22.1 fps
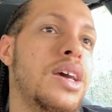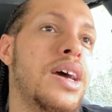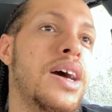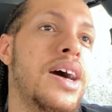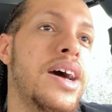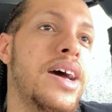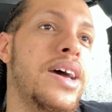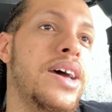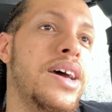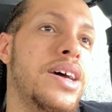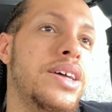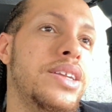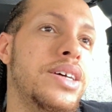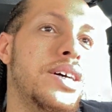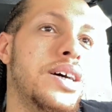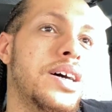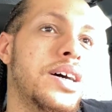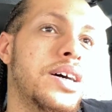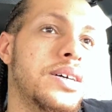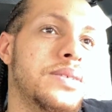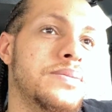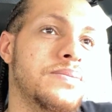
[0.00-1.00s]
And
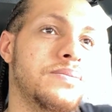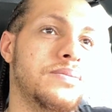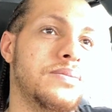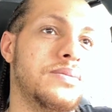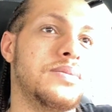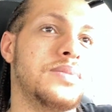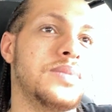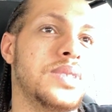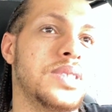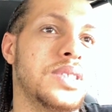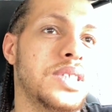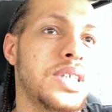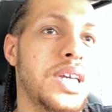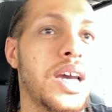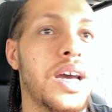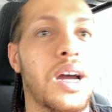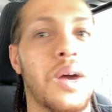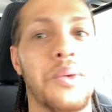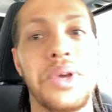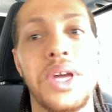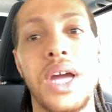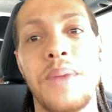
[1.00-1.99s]
um,
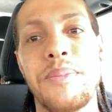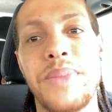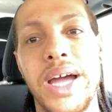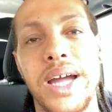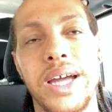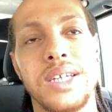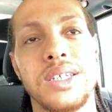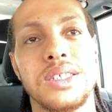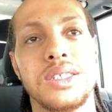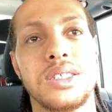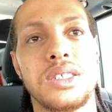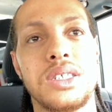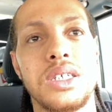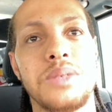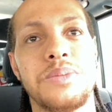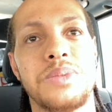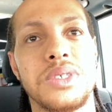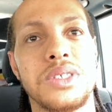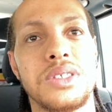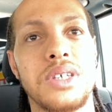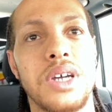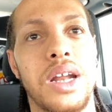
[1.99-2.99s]
yeah, we got back in this Jeep
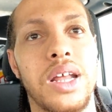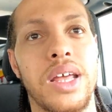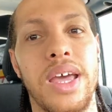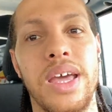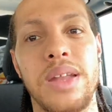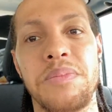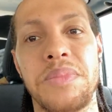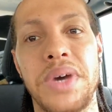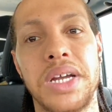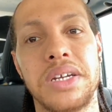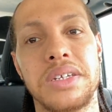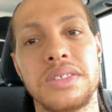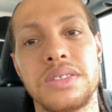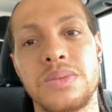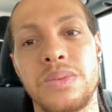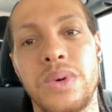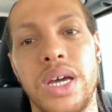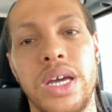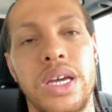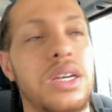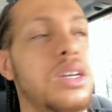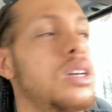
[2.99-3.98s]
and started heading back this
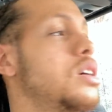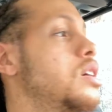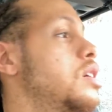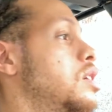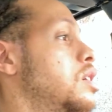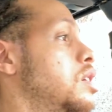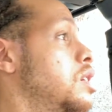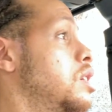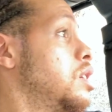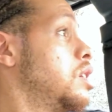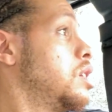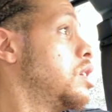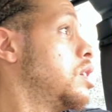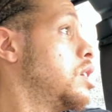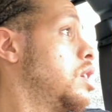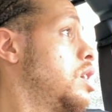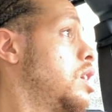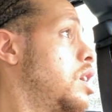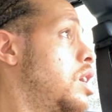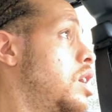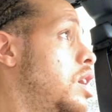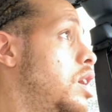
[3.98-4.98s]
way.
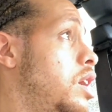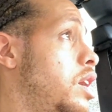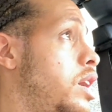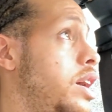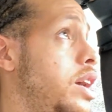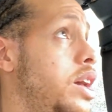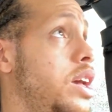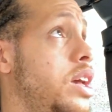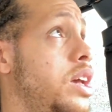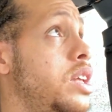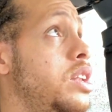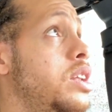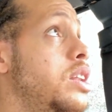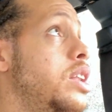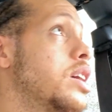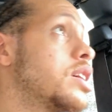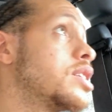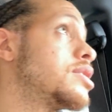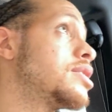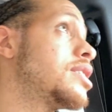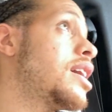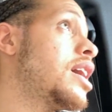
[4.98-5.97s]
Uh, in the nick
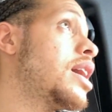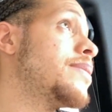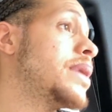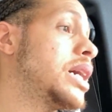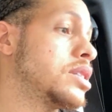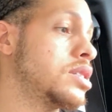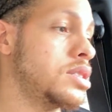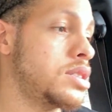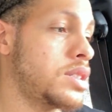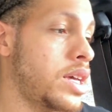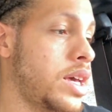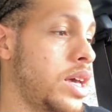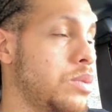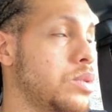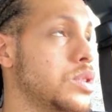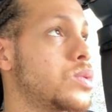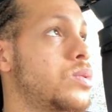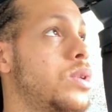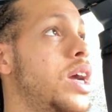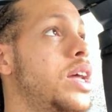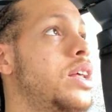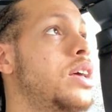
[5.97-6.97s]
of time, I should say. It was
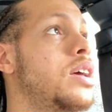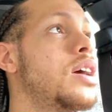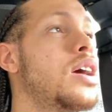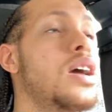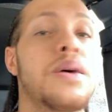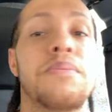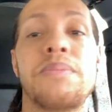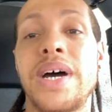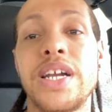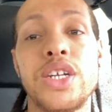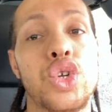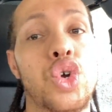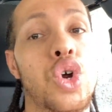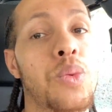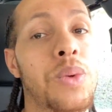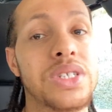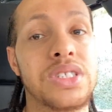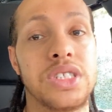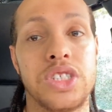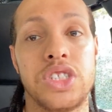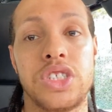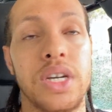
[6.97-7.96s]
raining. My door
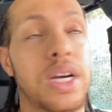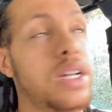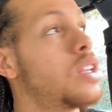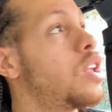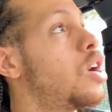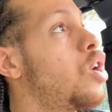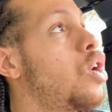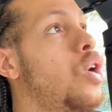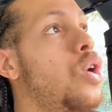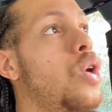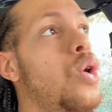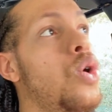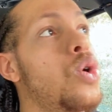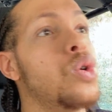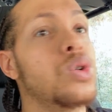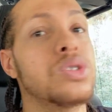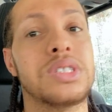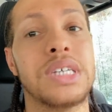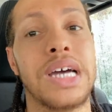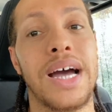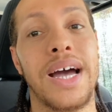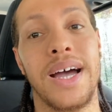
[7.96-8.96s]
wasn't shut the whole
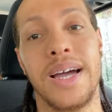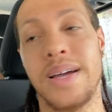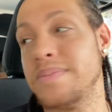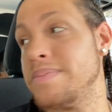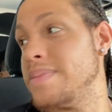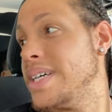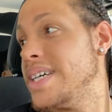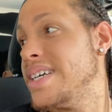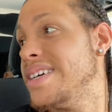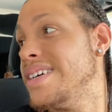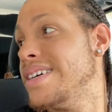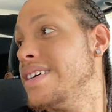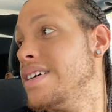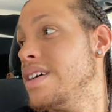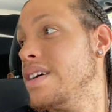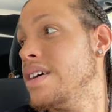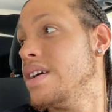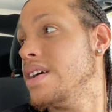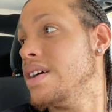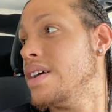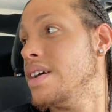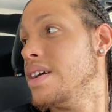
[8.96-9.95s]
time.
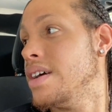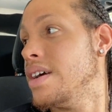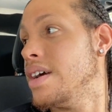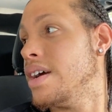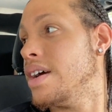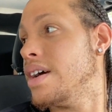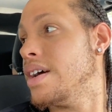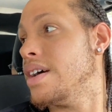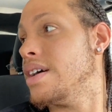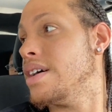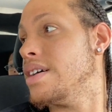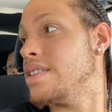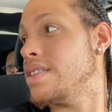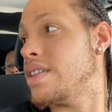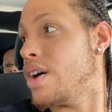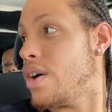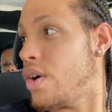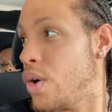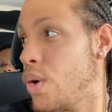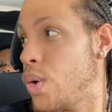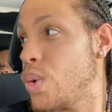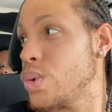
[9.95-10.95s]
The
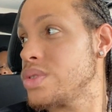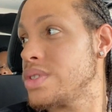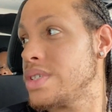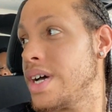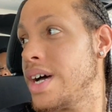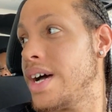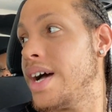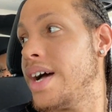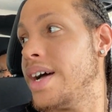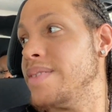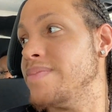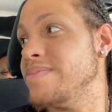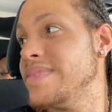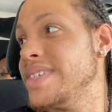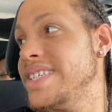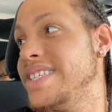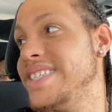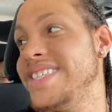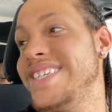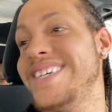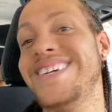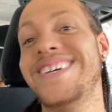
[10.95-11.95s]
whole Thank time. Thank God he was
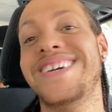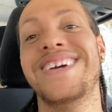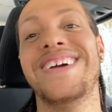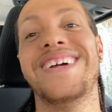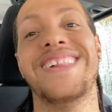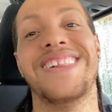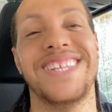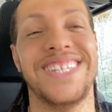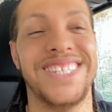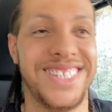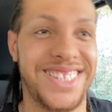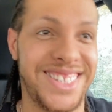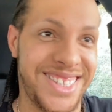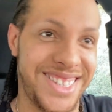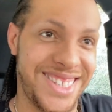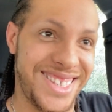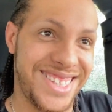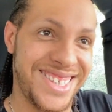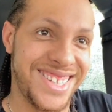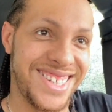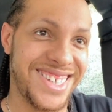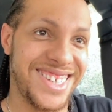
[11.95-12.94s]
only going ten miles
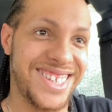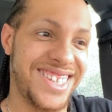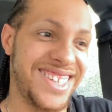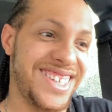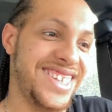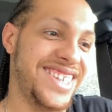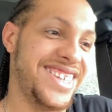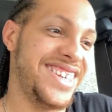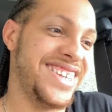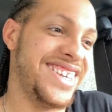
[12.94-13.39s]
per hour.